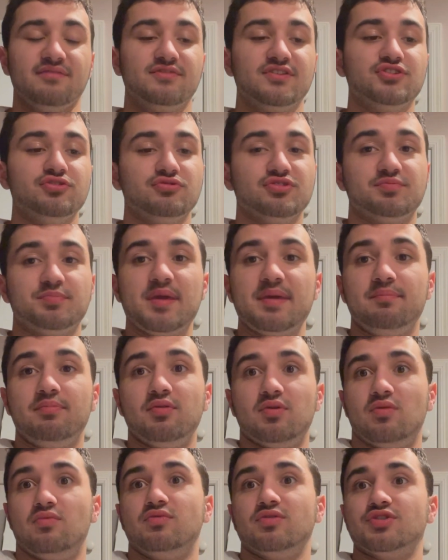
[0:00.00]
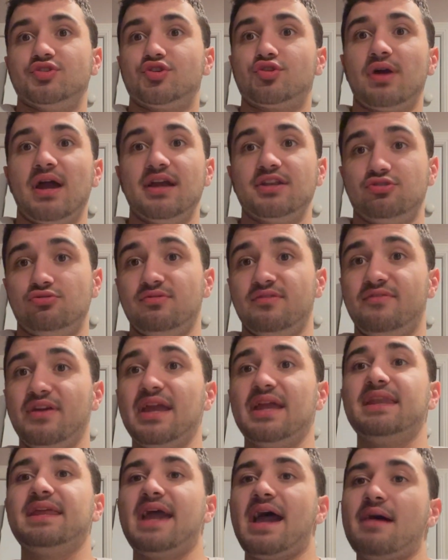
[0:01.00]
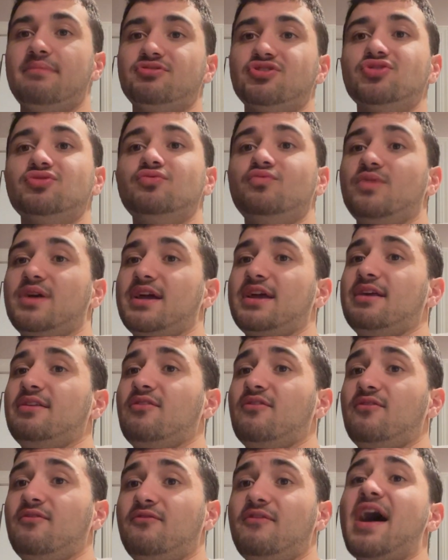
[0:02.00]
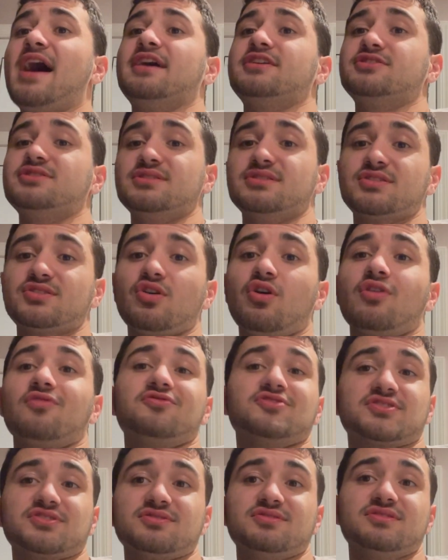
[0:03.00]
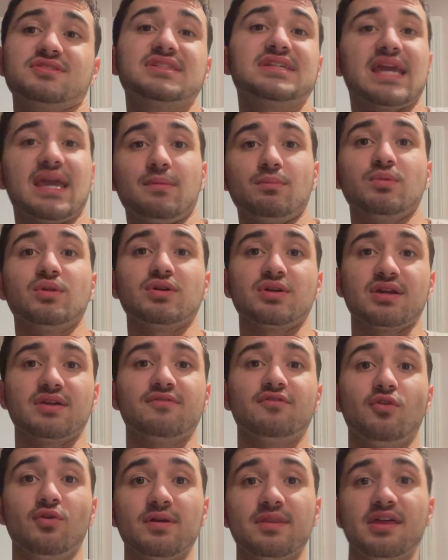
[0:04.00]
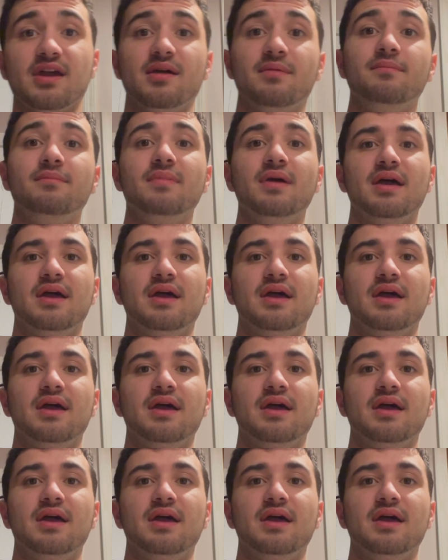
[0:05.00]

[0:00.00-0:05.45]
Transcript: the Jewish people would try to evade capture when fascist officers came looking for them,